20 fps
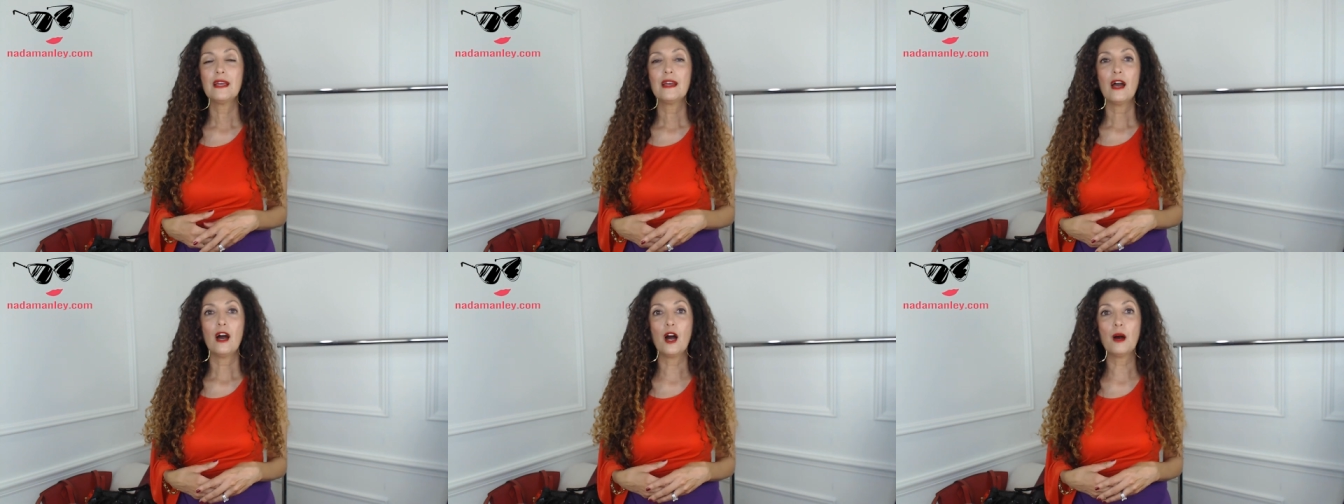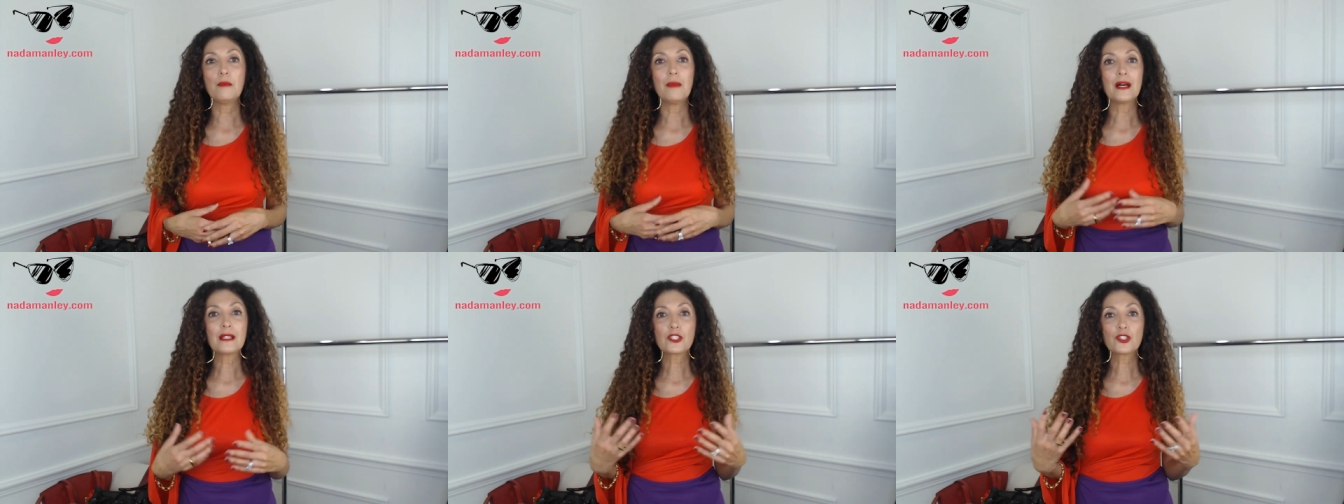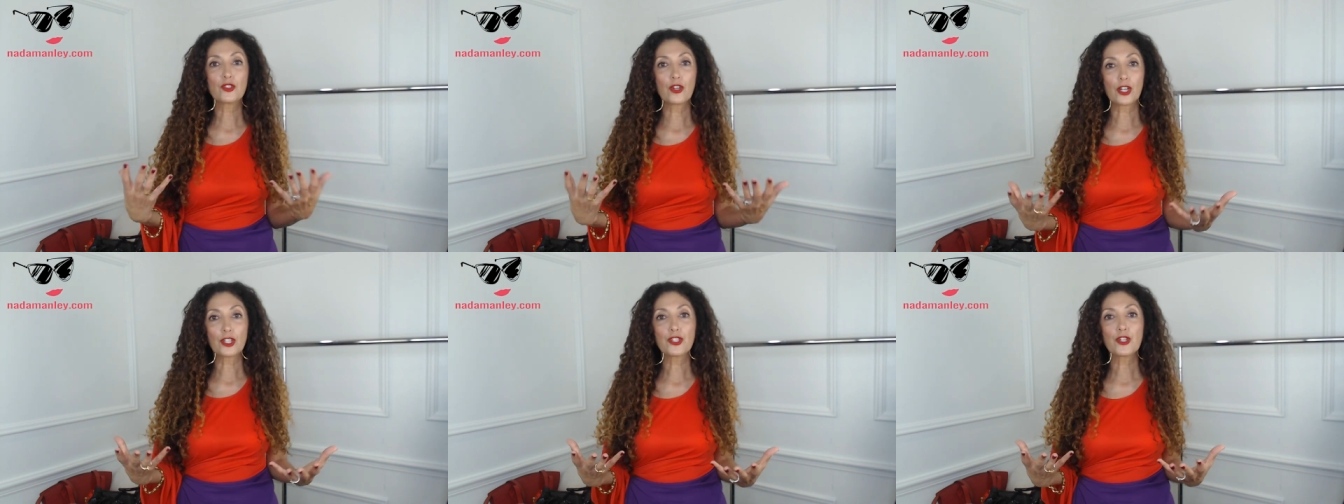Um, a
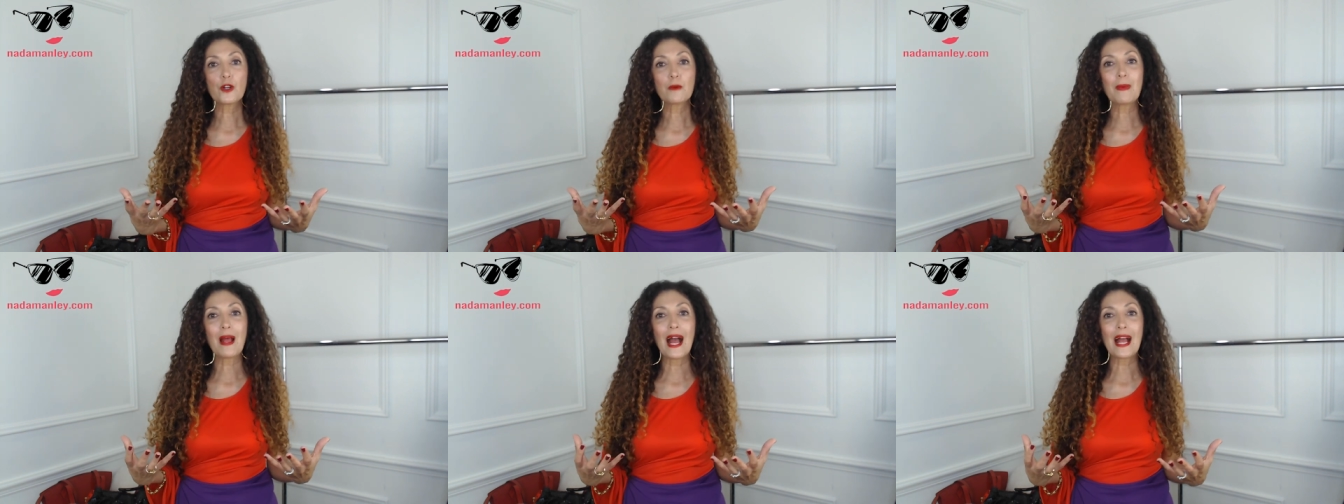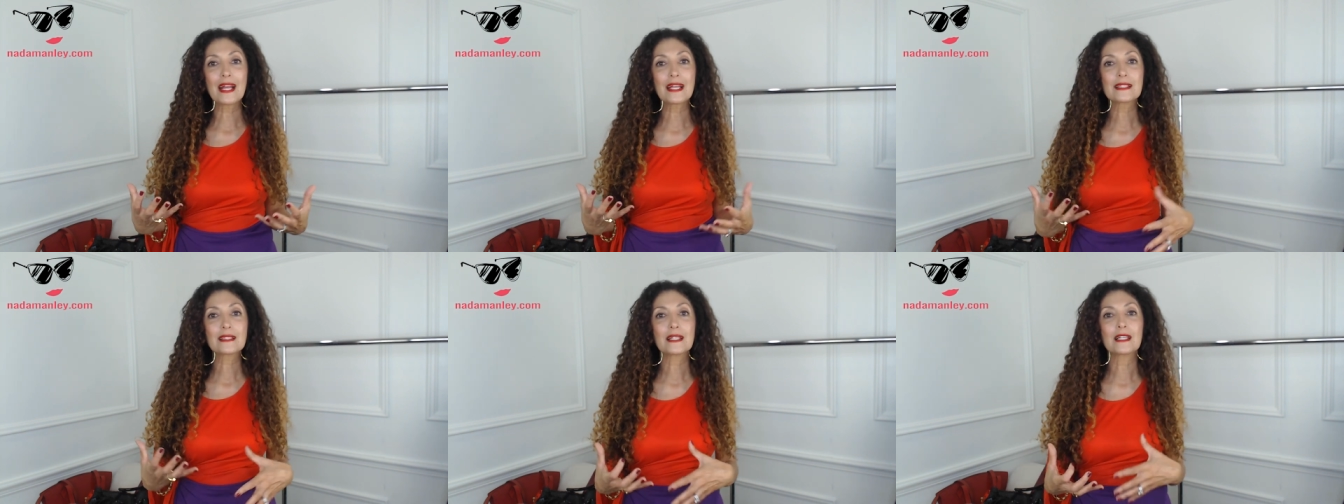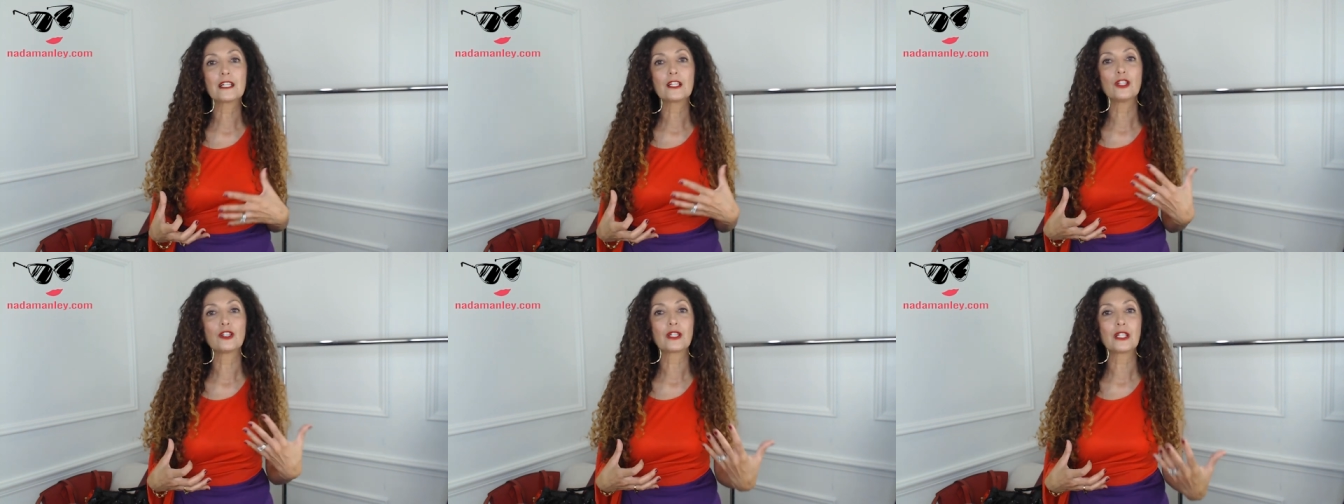structured bag is
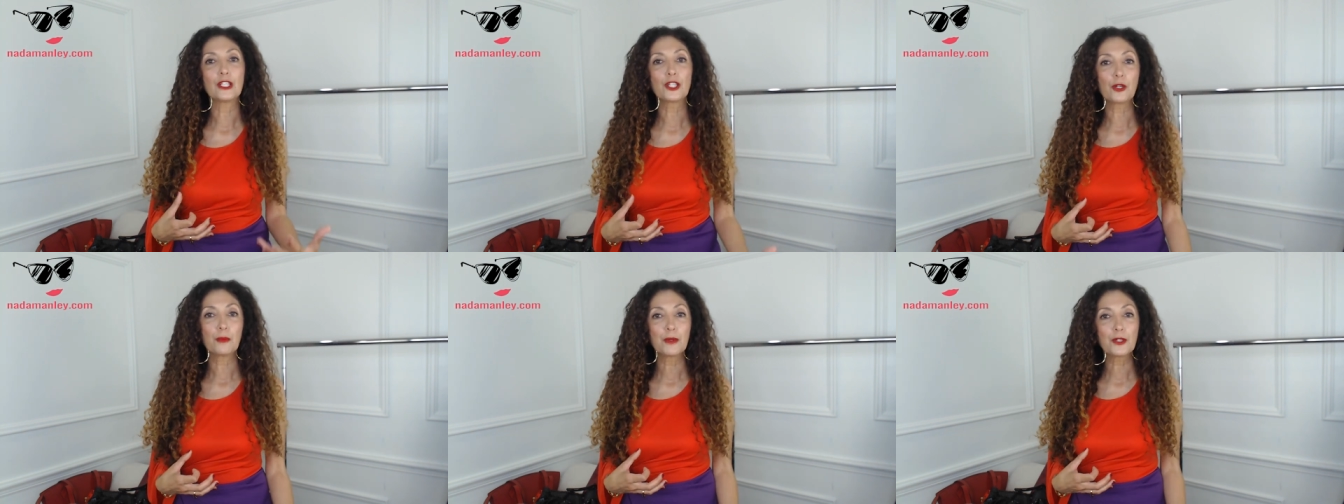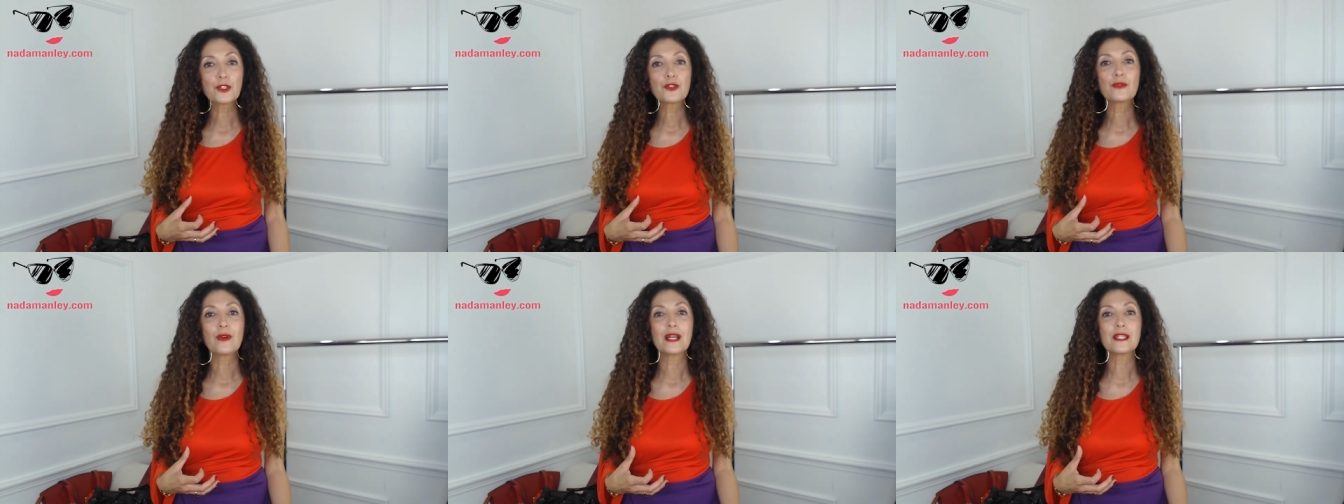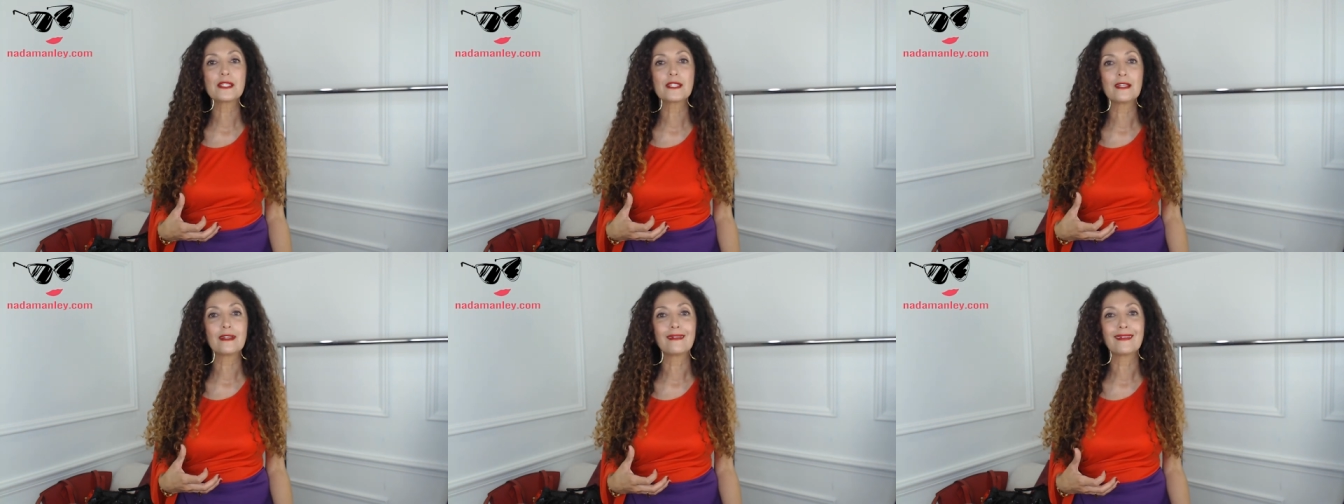going to look a little bit
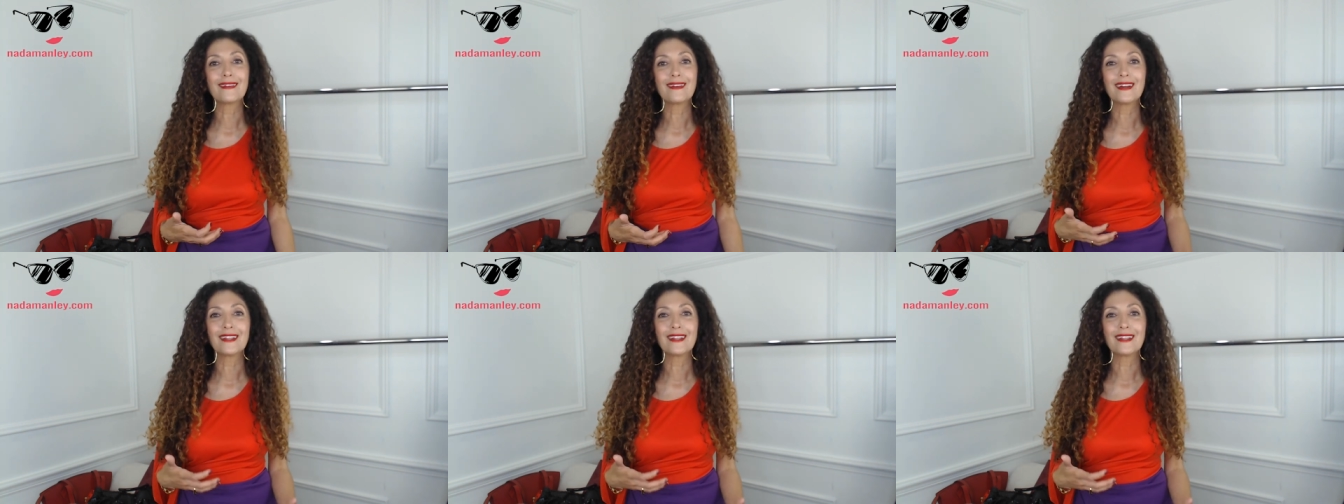dressier,